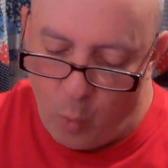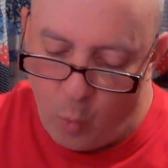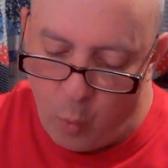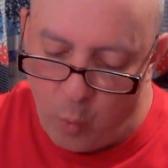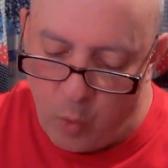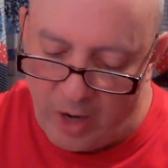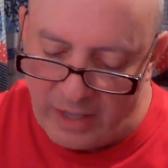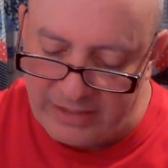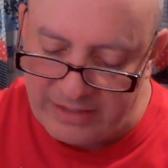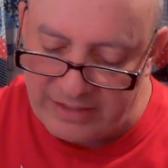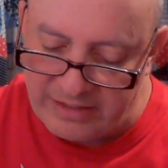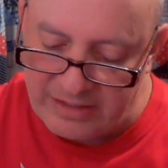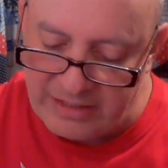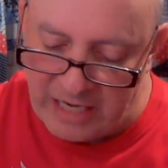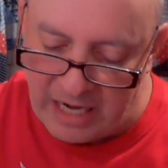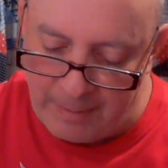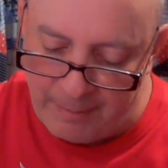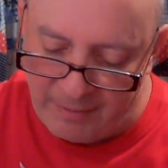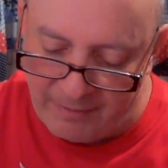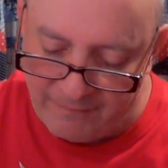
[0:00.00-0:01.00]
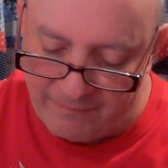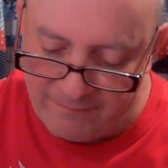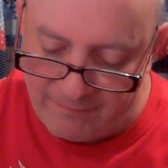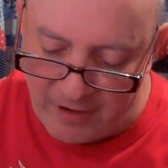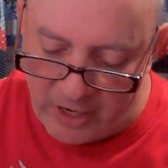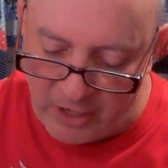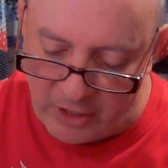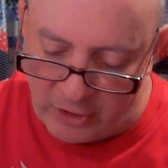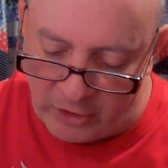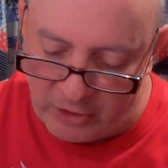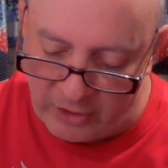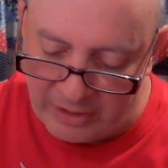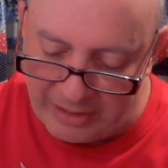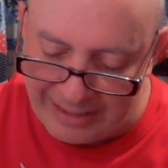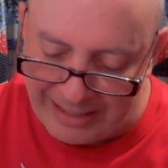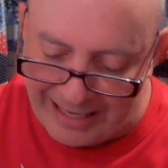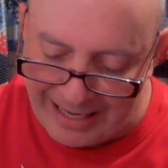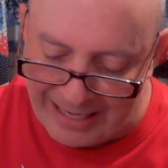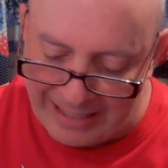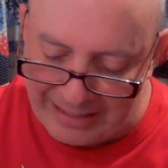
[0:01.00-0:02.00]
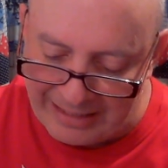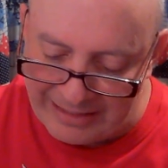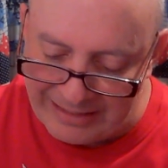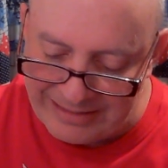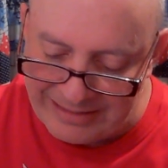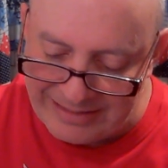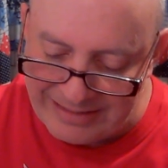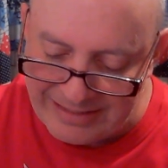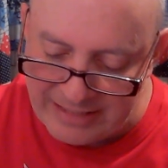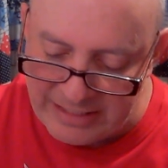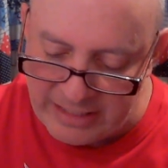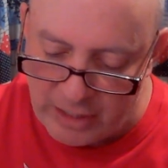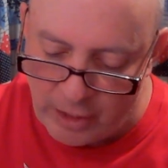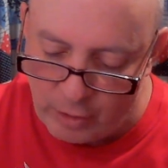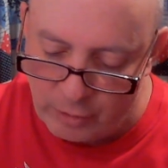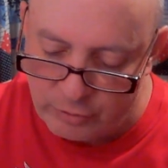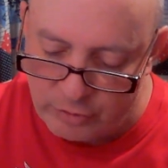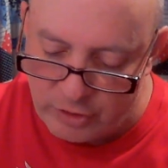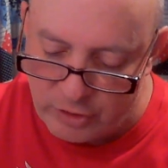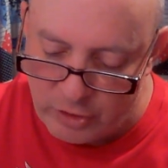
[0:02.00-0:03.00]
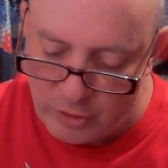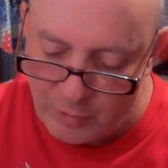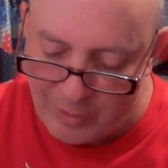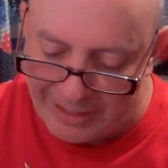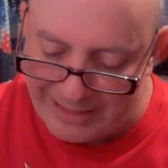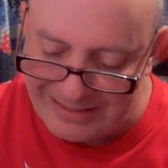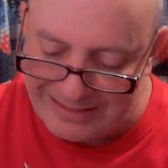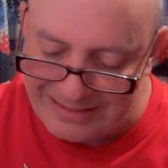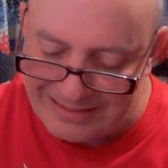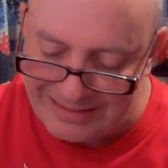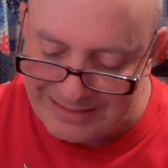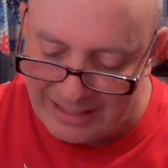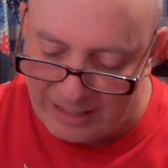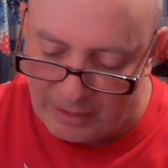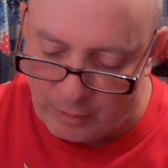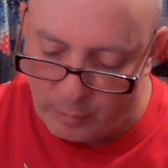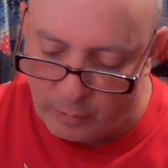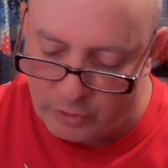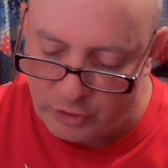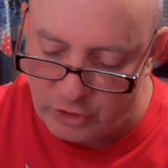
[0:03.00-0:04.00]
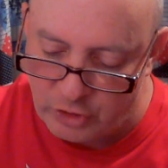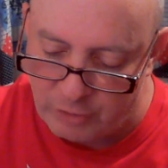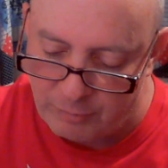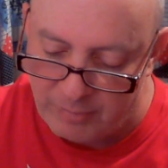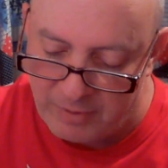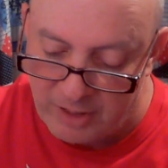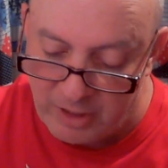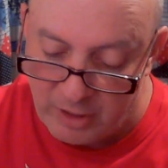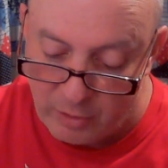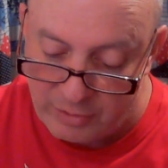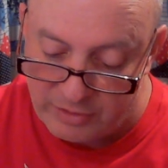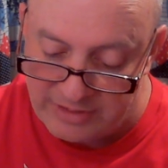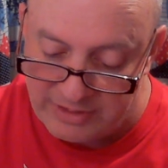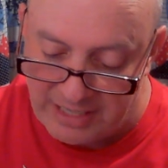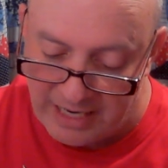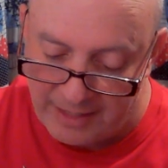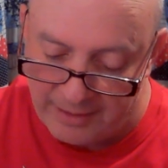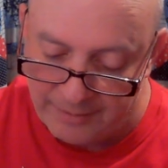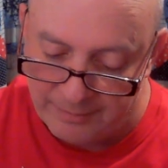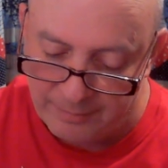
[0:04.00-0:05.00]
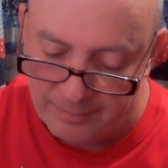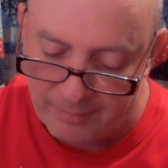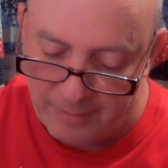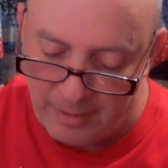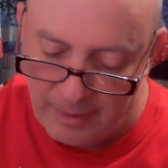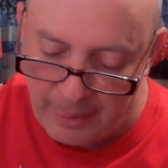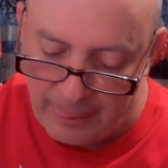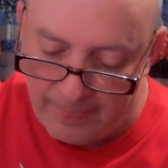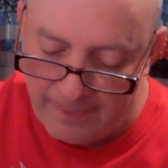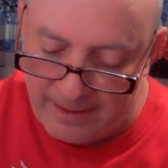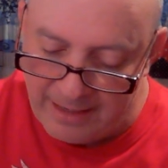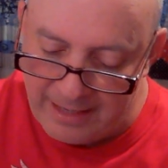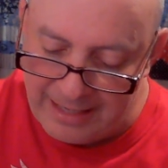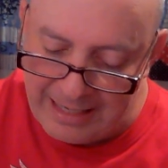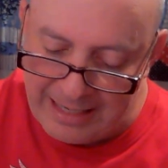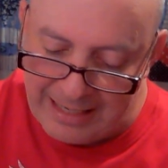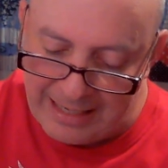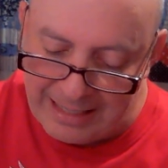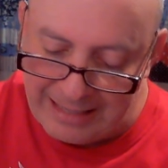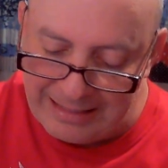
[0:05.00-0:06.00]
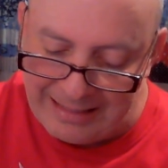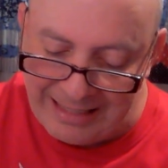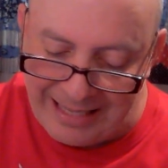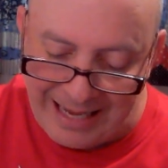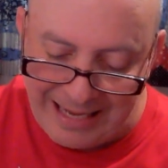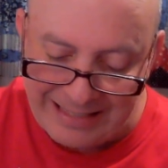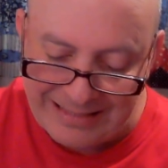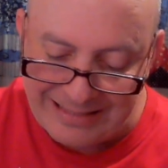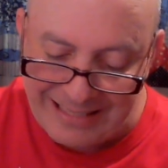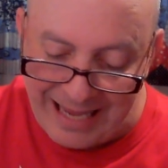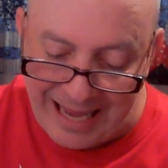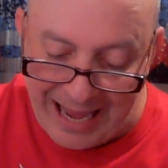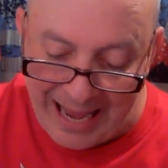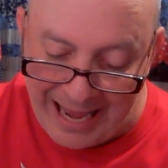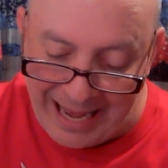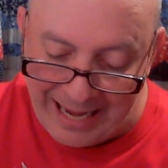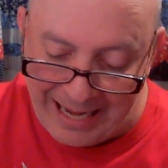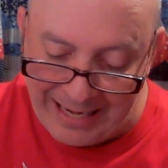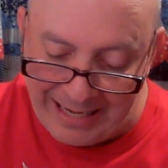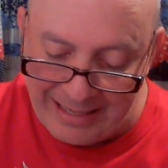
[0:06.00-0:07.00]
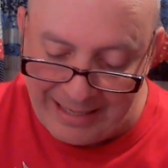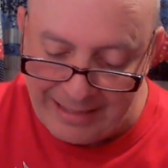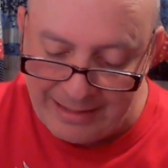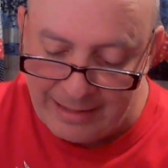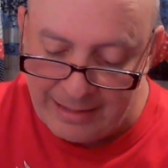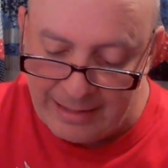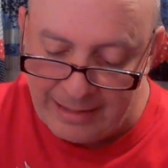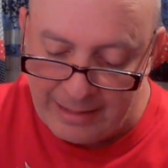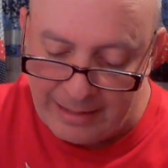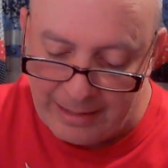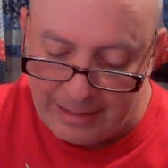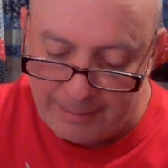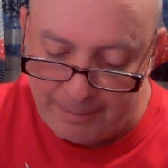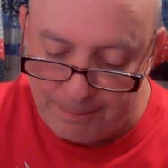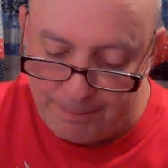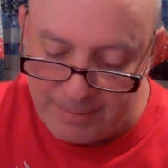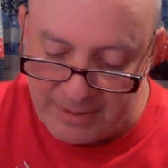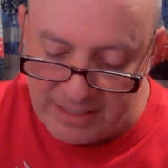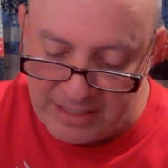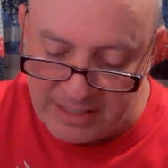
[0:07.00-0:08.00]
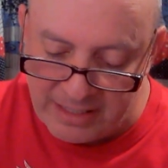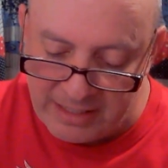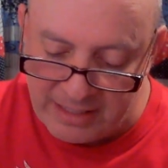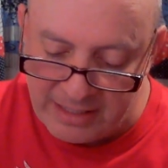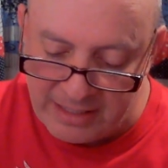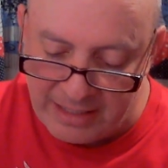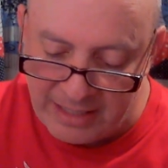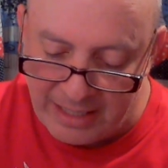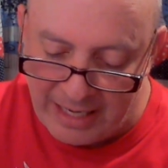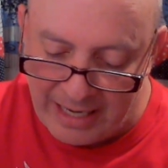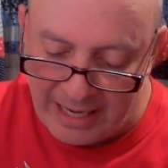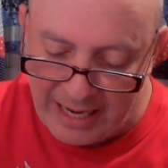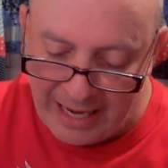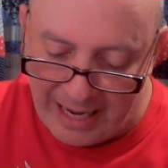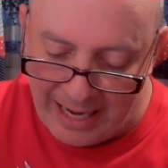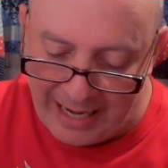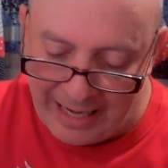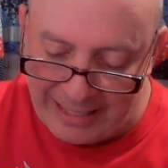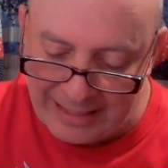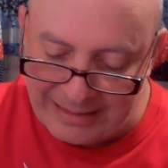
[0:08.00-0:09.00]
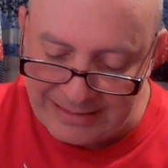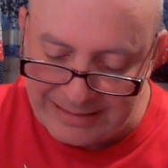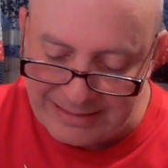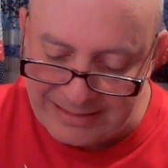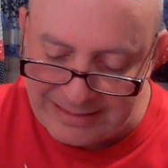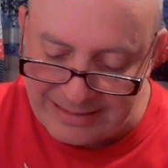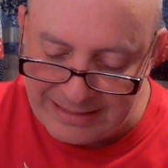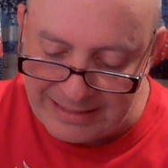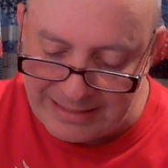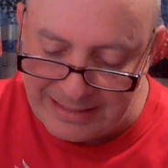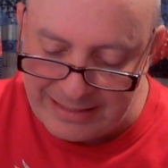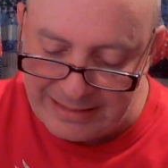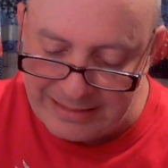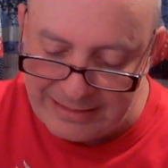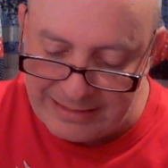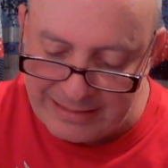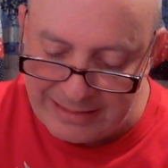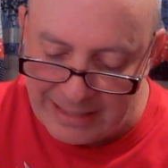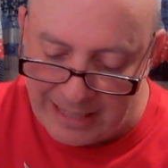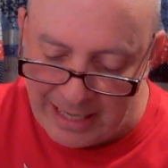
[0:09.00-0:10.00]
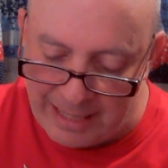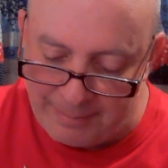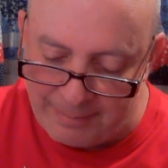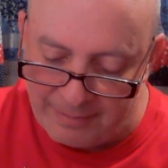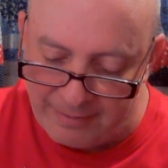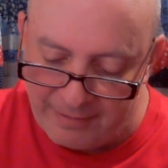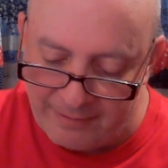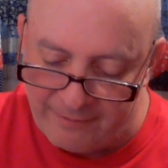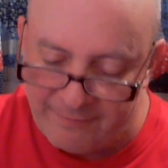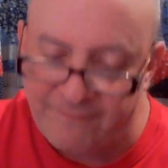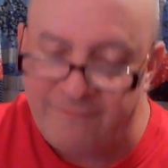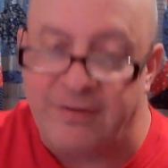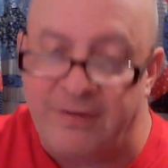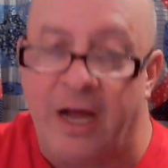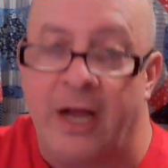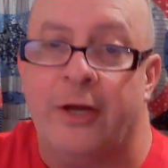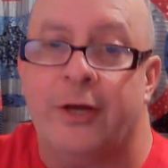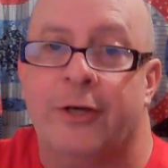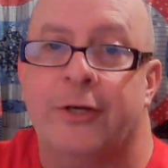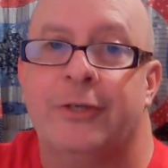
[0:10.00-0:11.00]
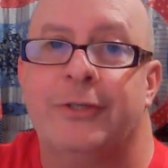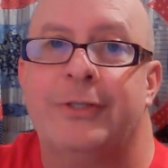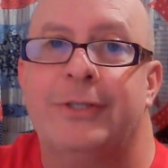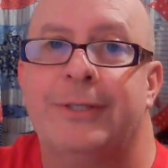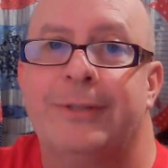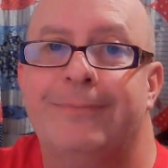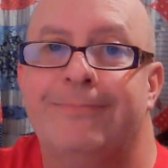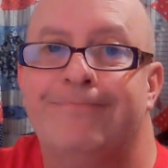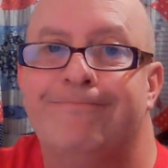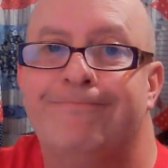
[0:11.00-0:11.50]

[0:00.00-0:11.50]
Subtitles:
What type of fire can a CO2 extinguisher be used on? Class A, B, and C type fires.